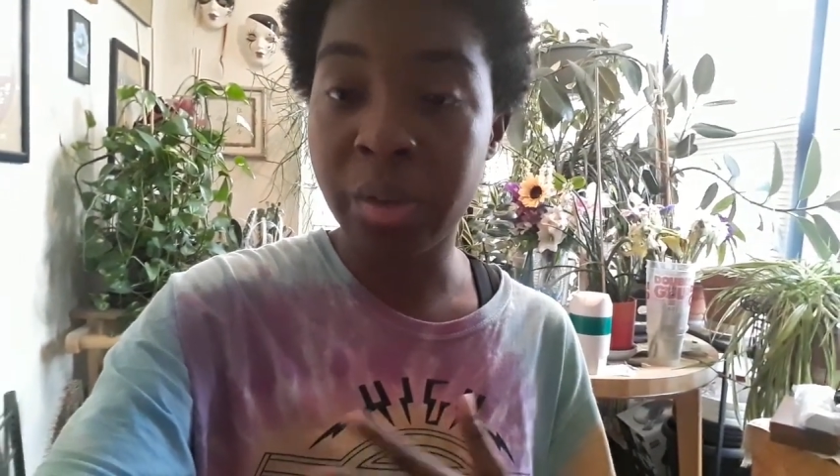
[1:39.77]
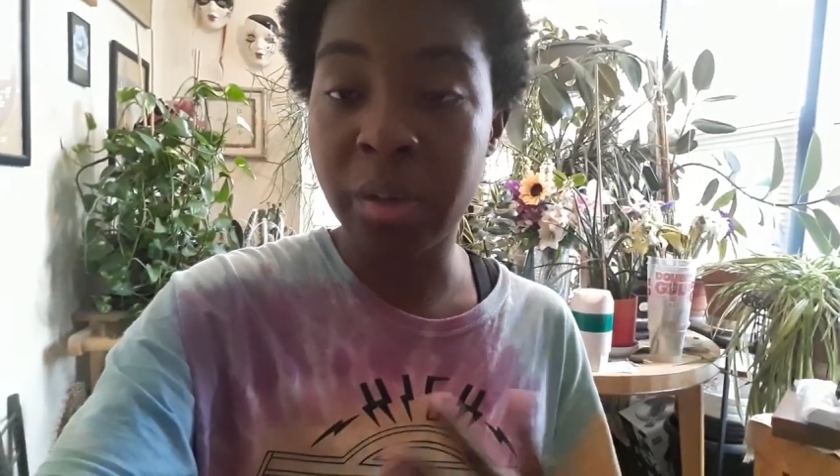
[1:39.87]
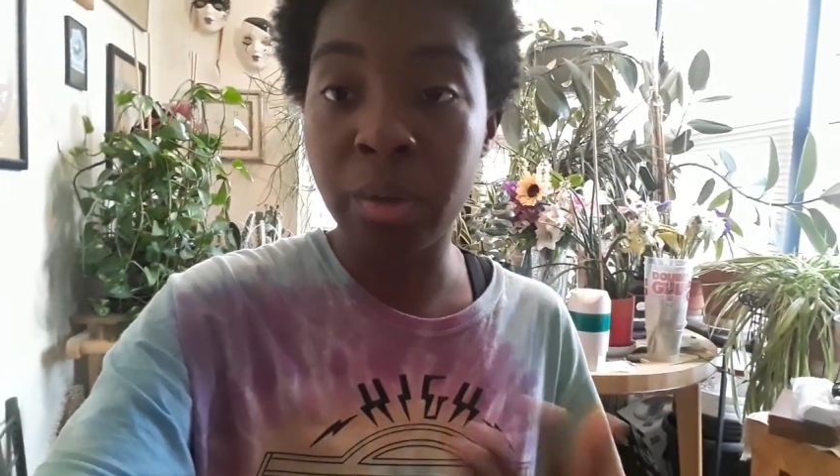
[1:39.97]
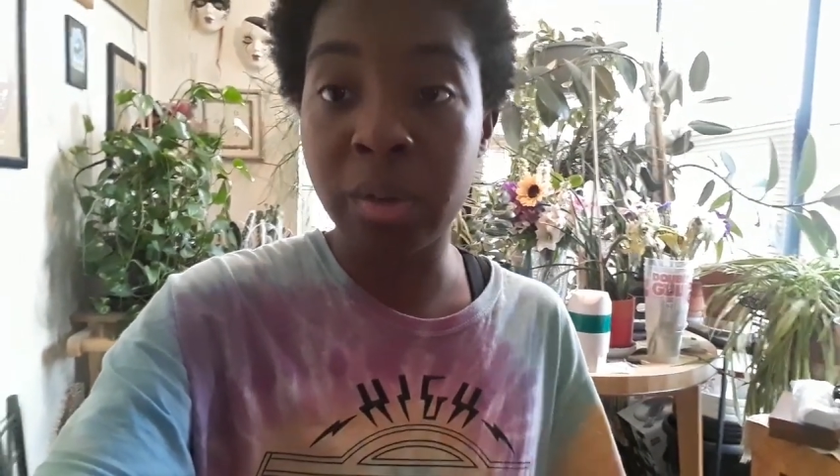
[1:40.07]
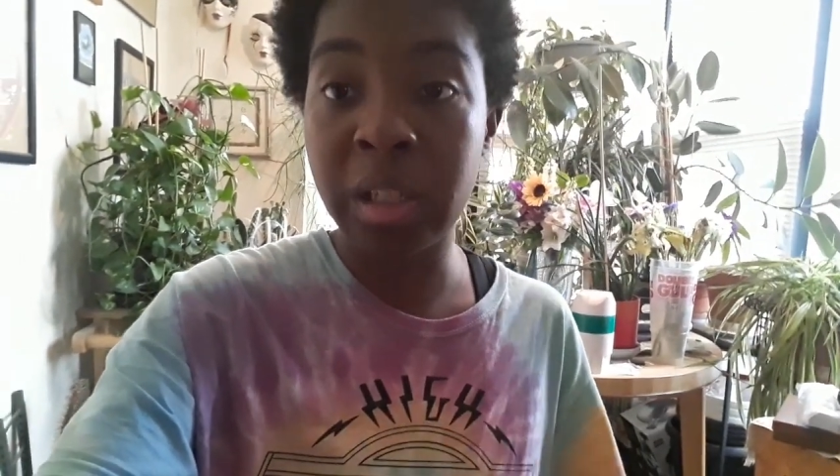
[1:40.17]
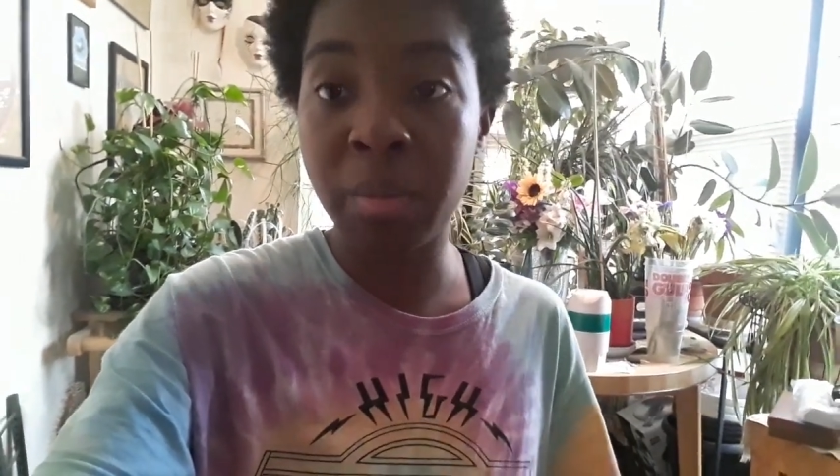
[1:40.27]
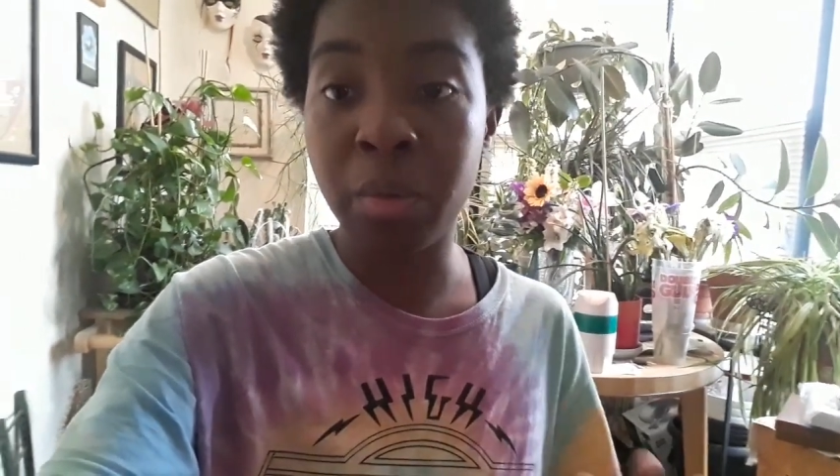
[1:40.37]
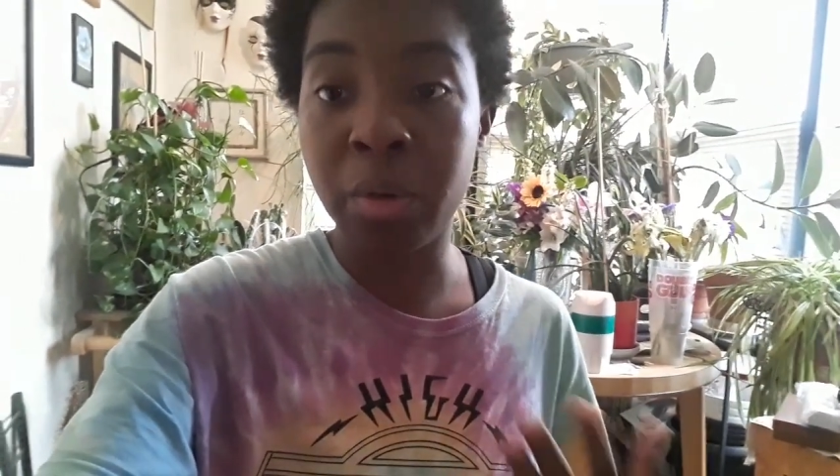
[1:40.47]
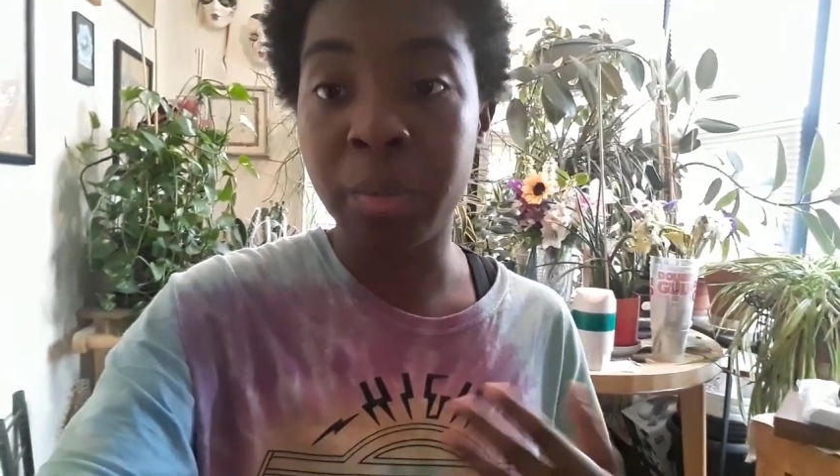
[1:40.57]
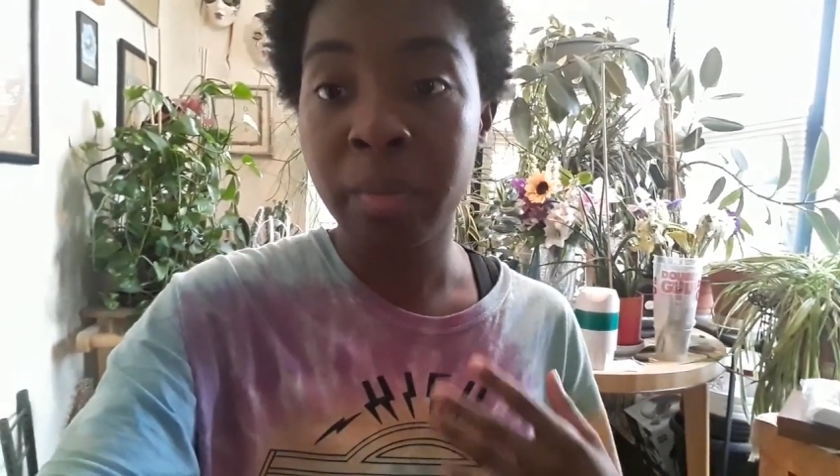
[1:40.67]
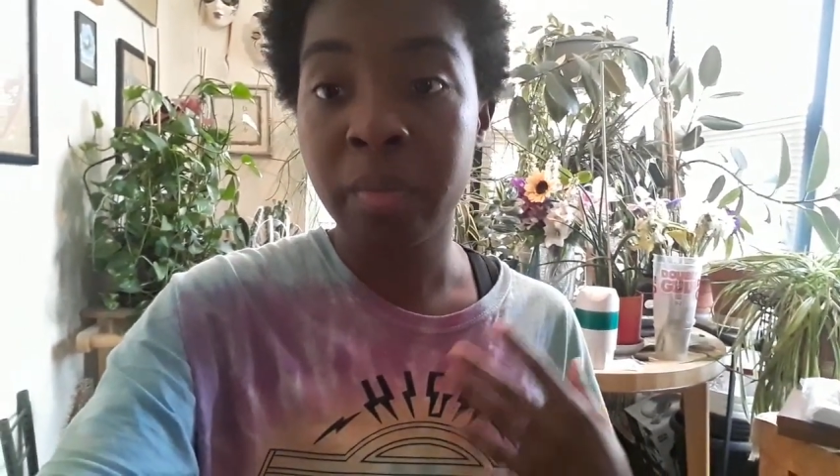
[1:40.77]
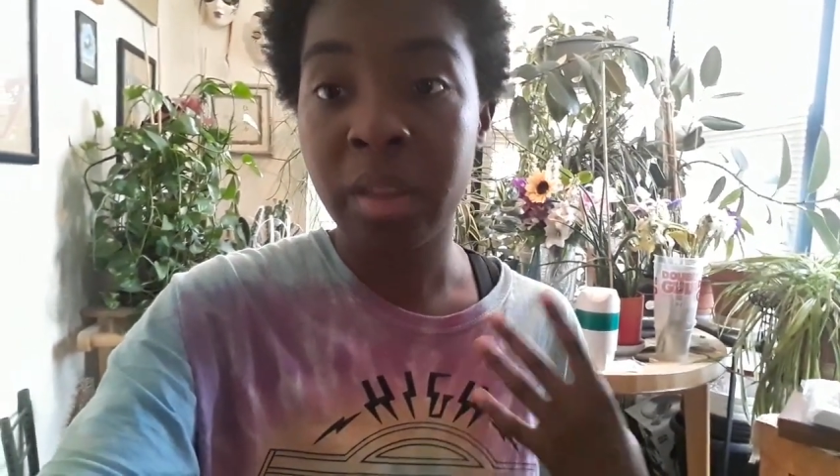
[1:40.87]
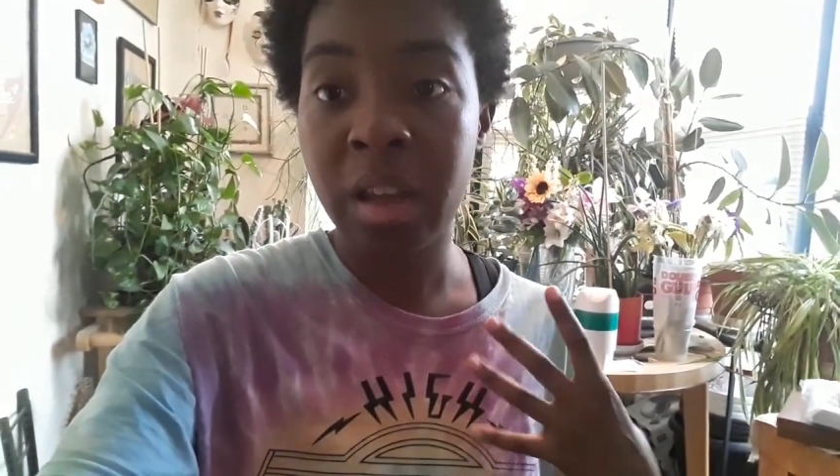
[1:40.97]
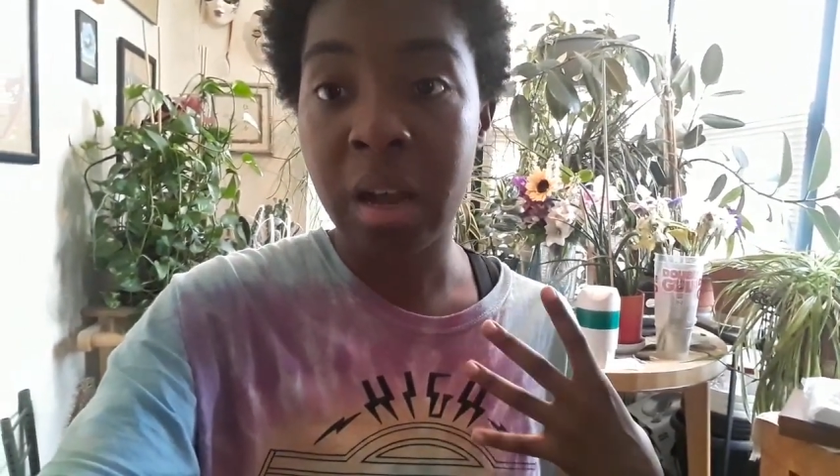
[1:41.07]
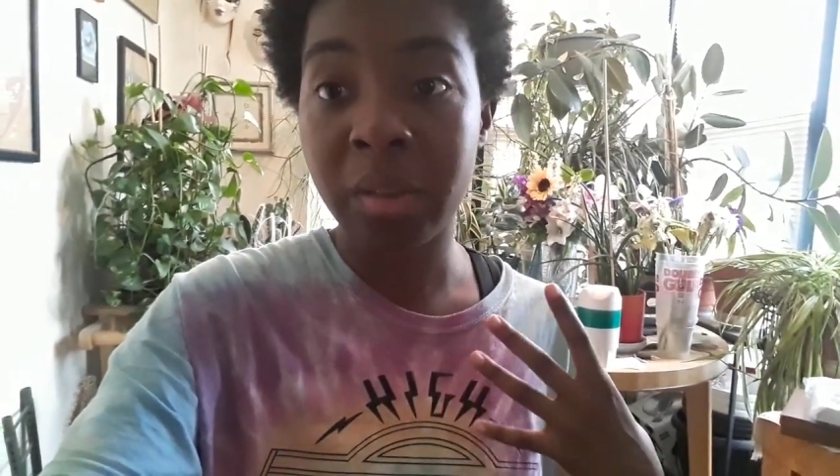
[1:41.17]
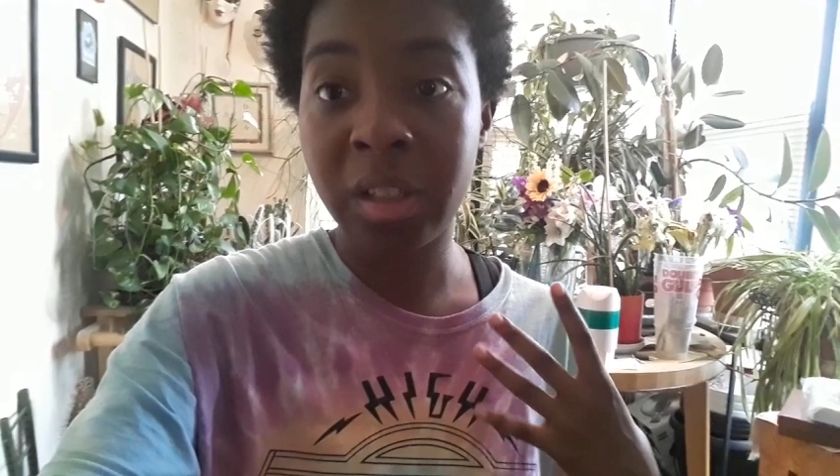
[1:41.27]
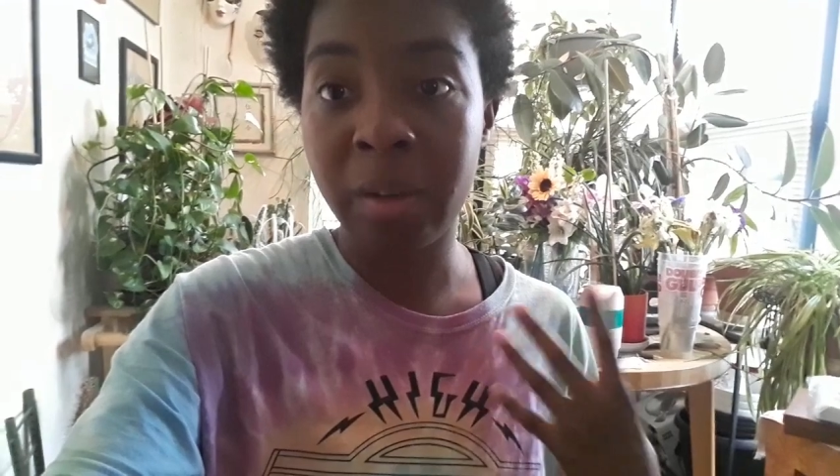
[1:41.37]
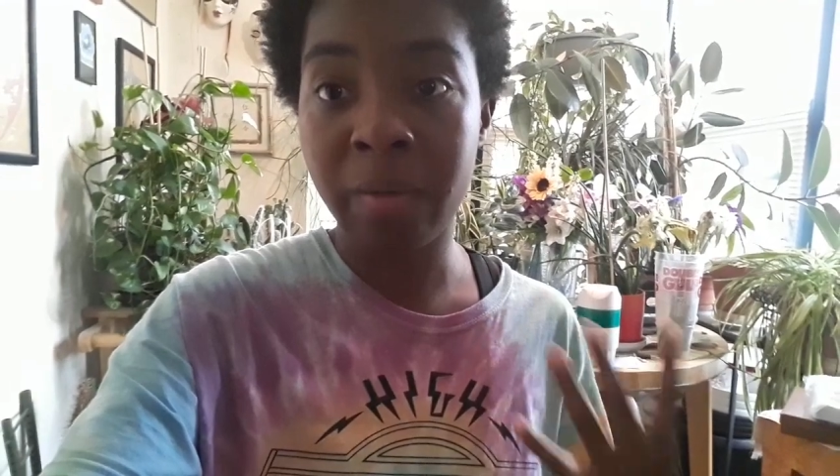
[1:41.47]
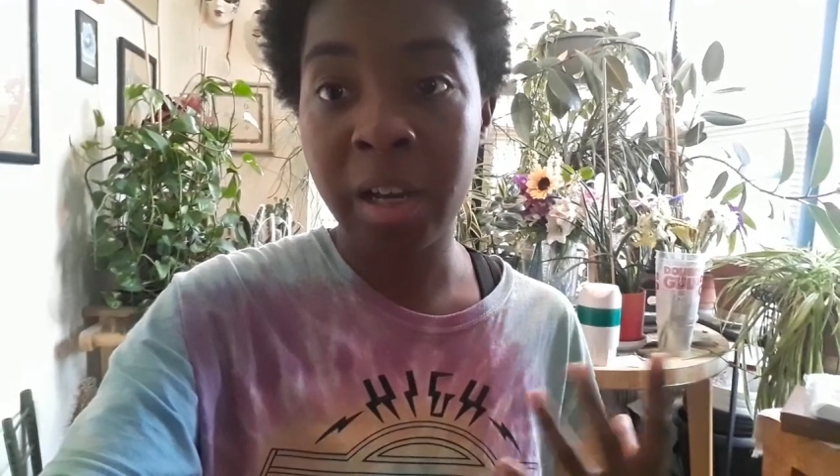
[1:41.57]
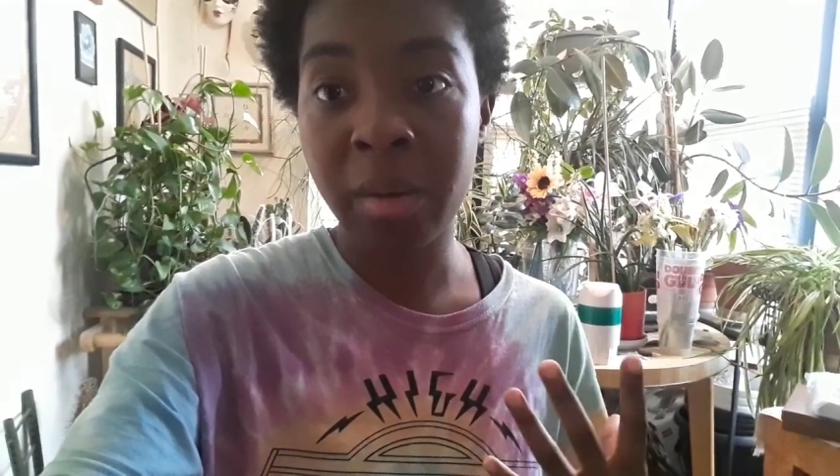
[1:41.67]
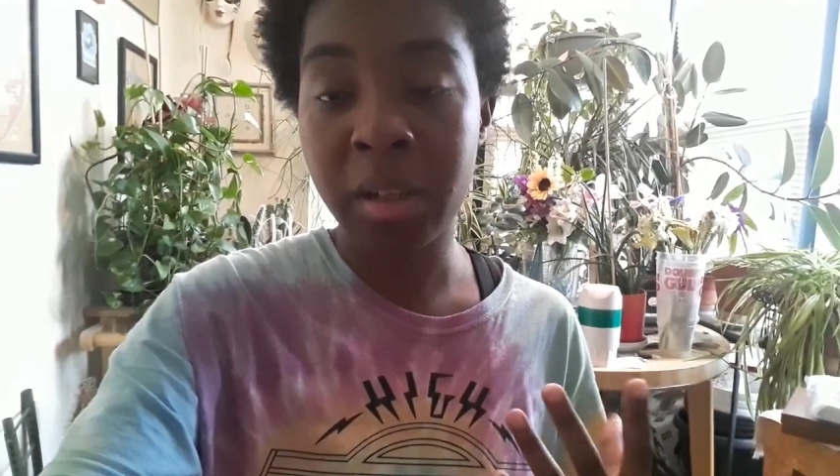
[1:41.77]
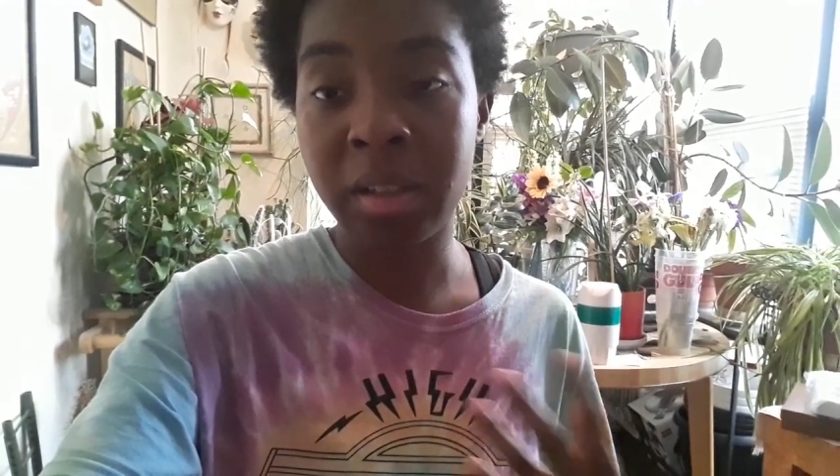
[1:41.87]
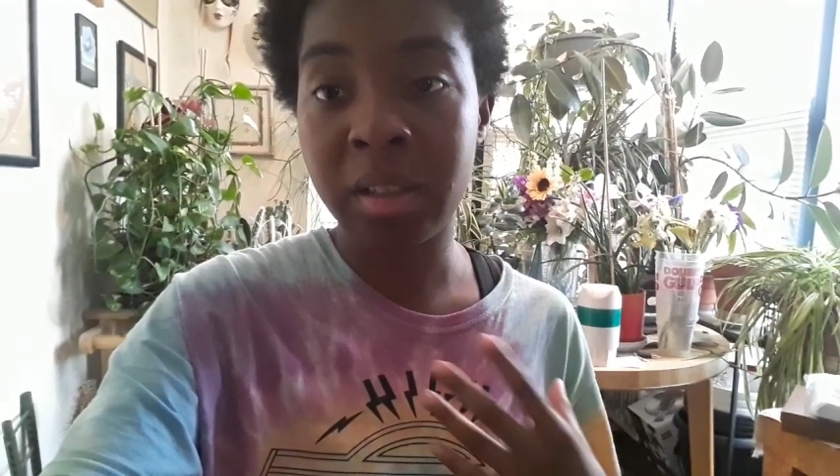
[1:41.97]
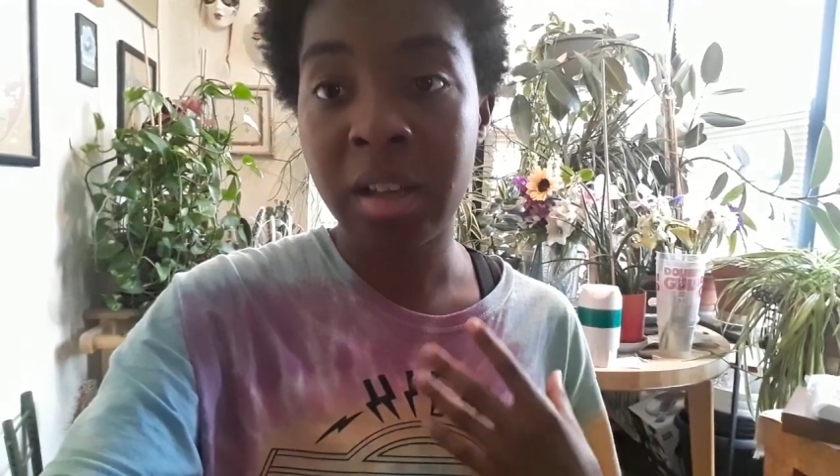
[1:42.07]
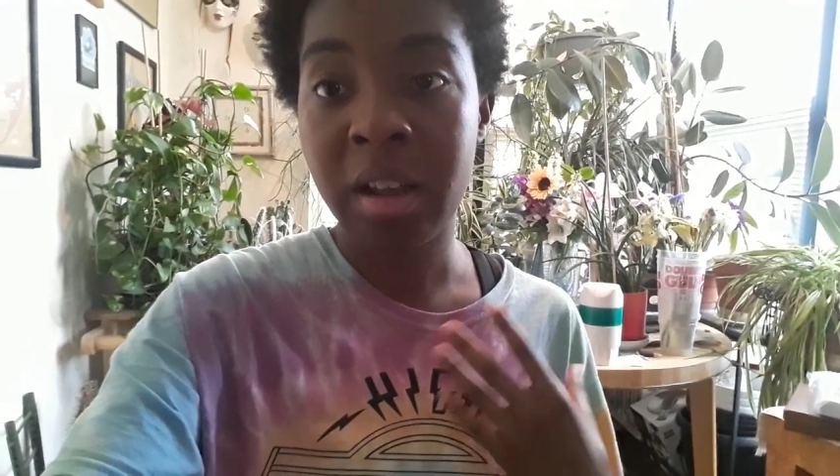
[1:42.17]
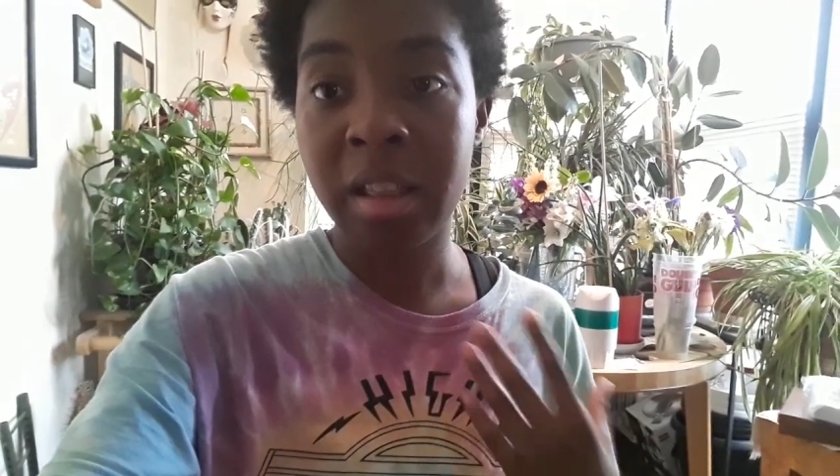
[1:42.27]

Like, for example, they have to take vitamins